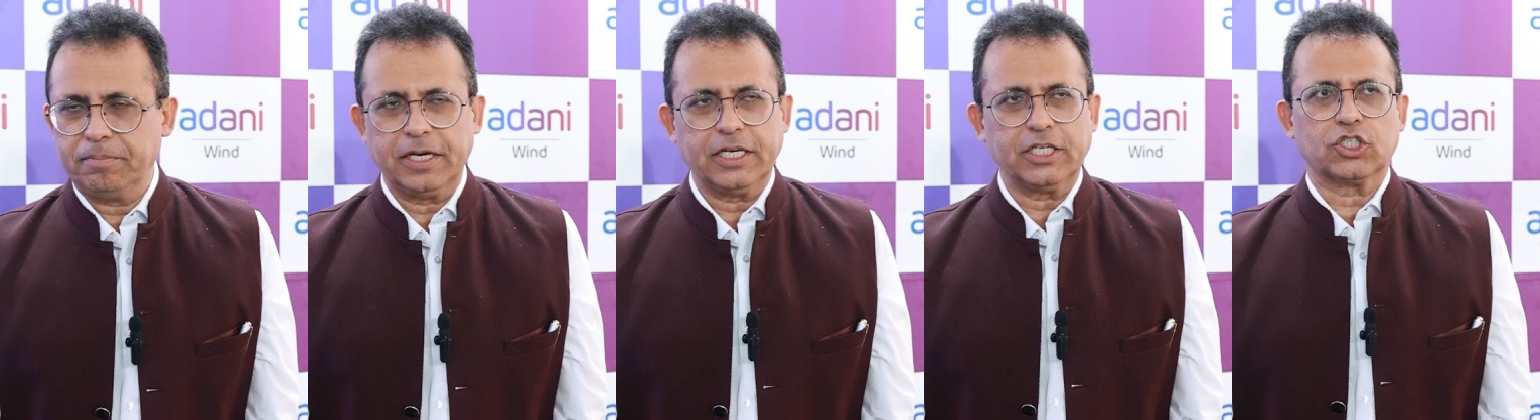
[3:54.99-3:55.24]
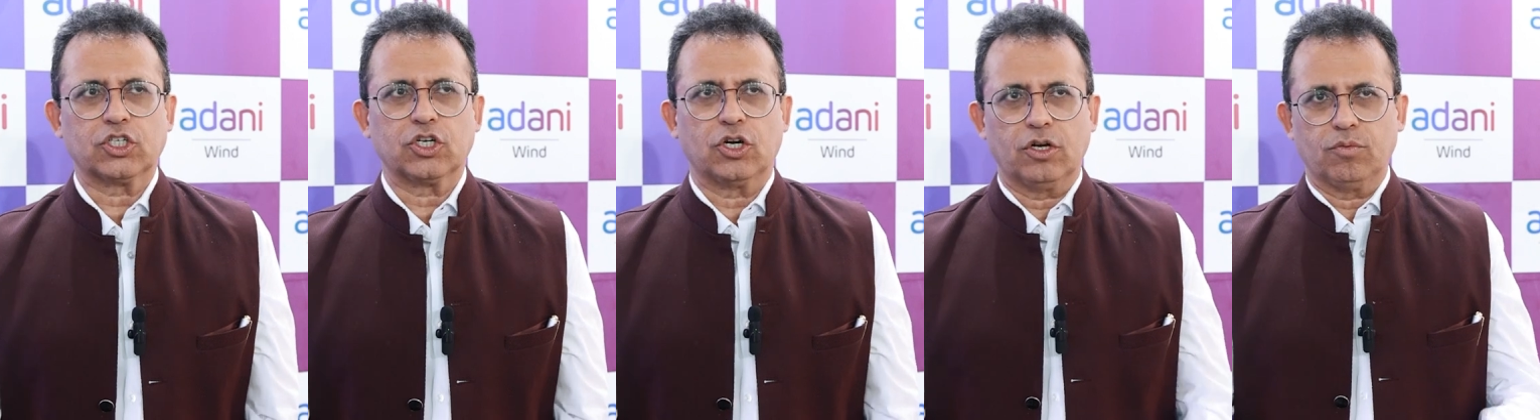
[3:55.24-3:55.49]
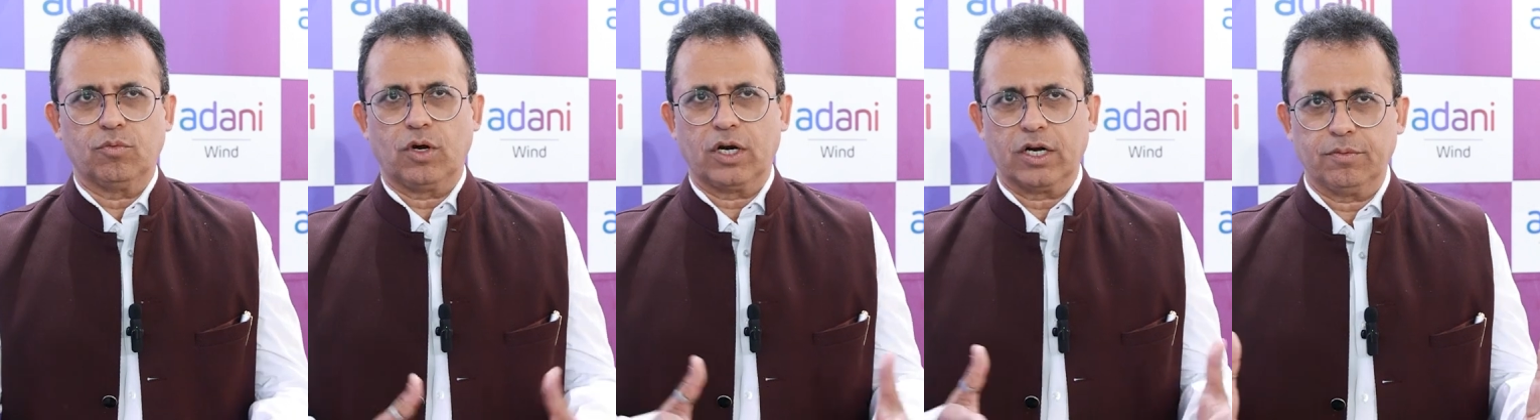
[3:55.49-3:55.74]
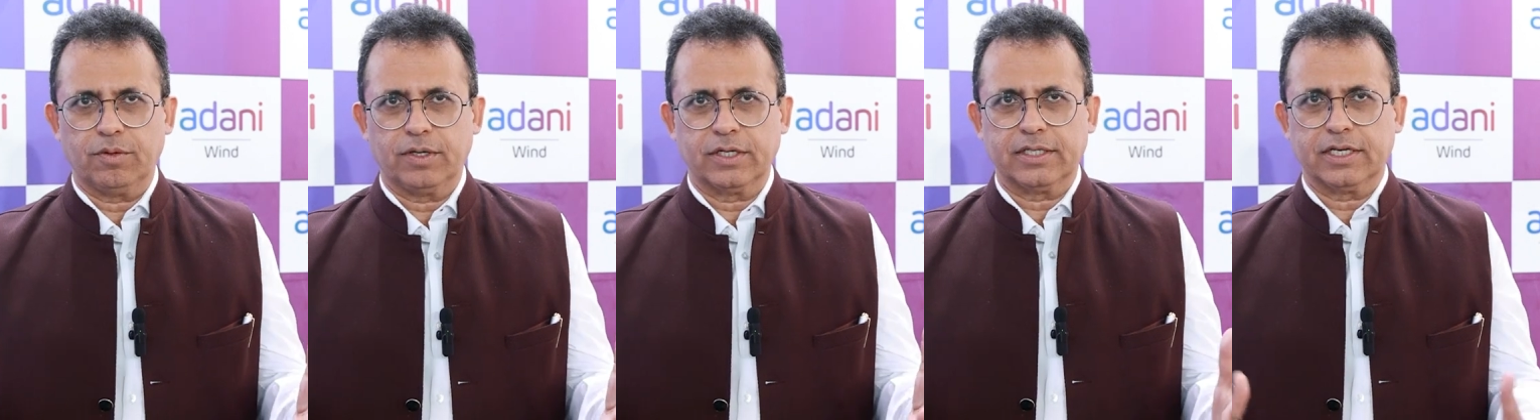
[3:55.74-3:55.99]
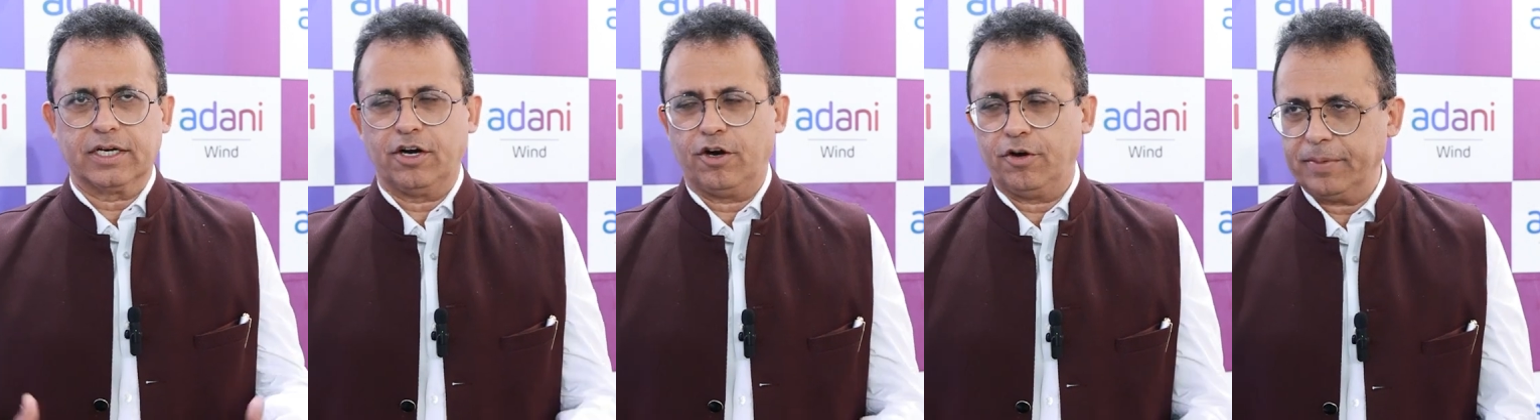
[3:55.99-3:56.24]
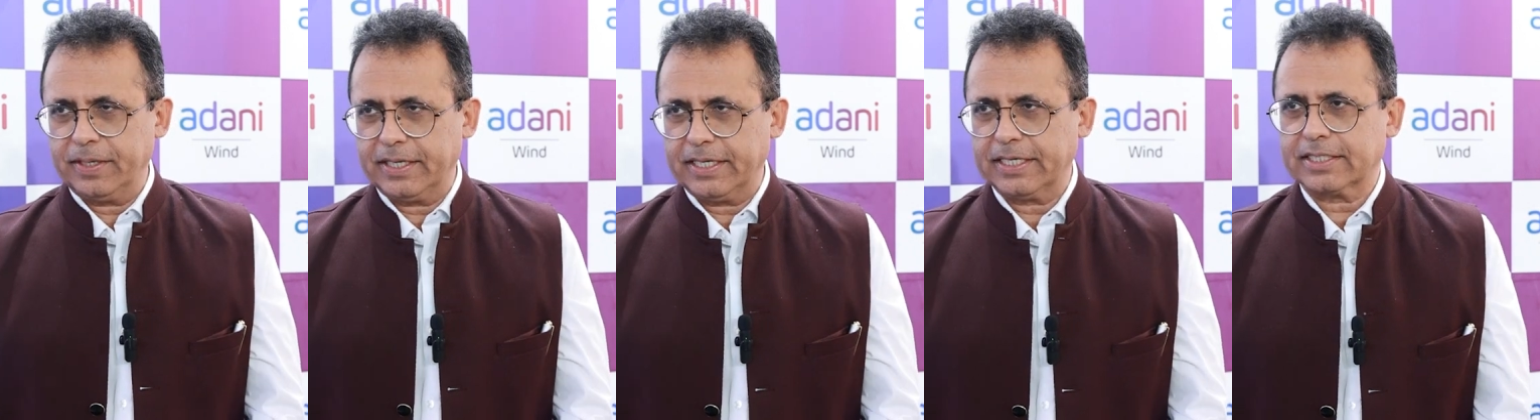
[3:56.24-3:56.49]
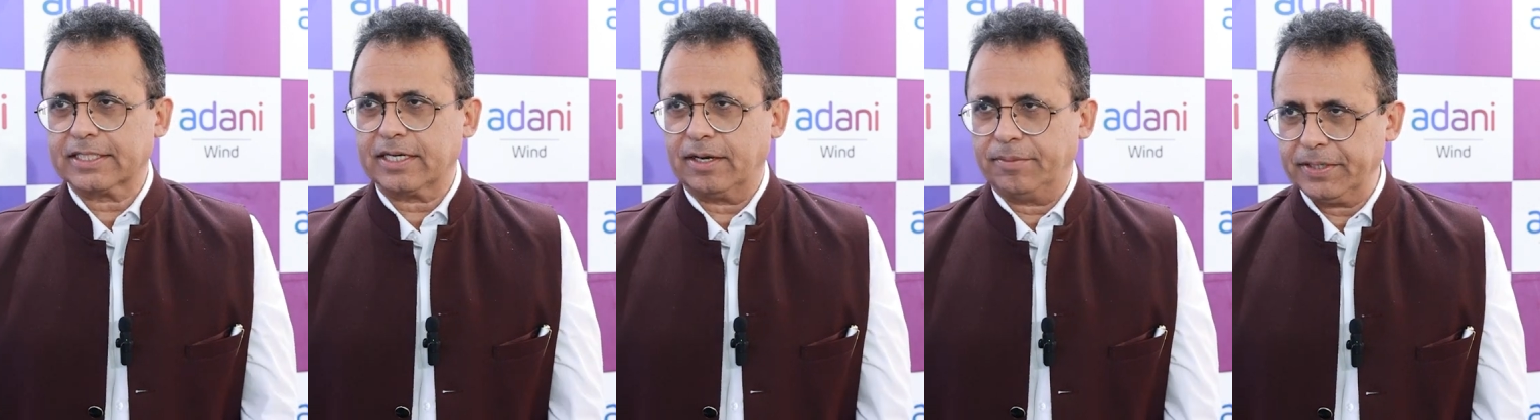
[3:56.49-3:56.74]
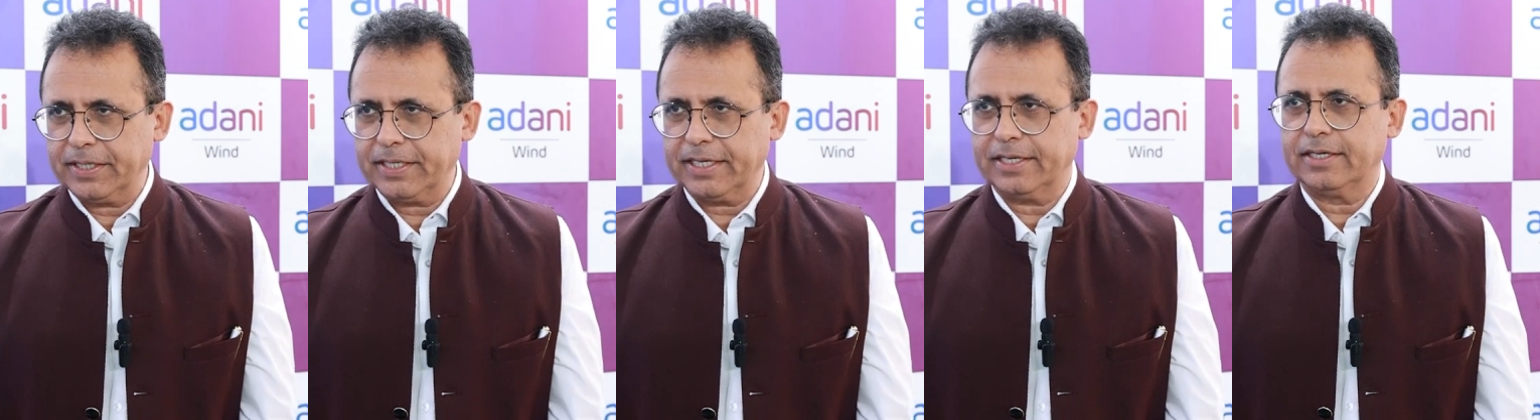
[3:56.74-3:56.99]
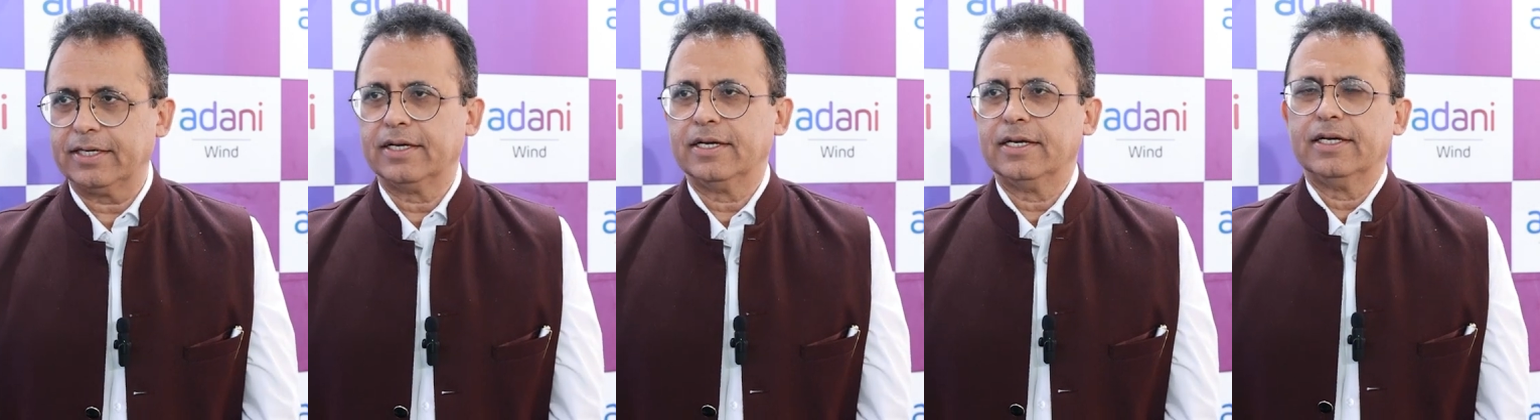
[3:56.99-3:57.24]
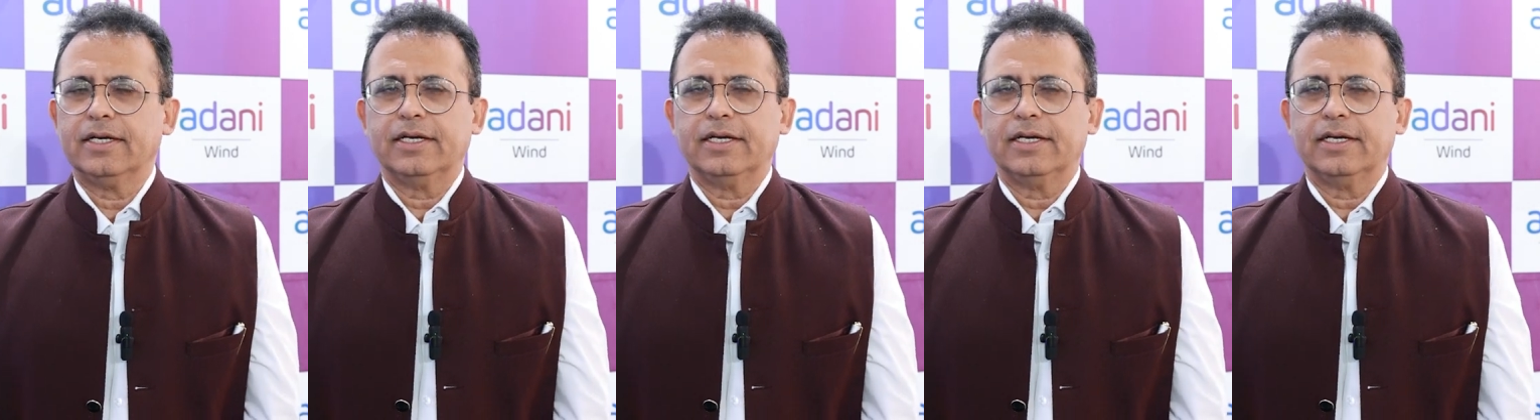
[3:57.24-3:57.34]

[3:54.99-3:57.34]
based on whatever the government has committed,